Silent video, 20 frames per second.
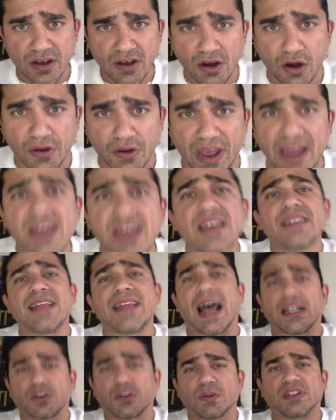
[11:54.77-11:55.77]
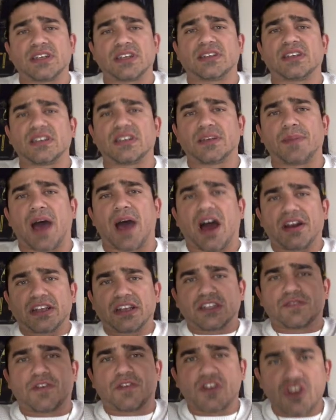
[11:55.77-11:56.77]
Okay, that's what this is about.
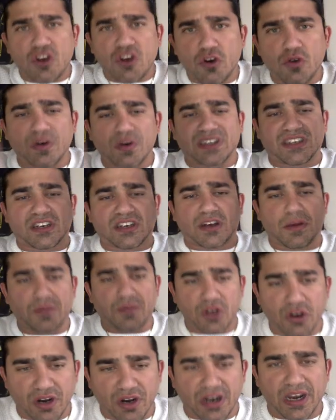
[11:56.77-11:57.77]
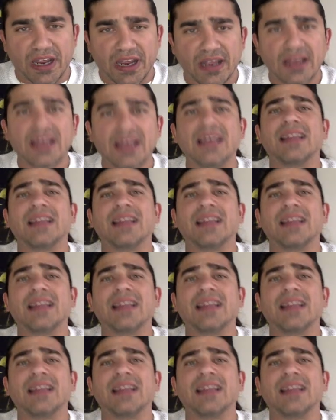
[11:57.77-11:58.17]
It's for you, it's a community.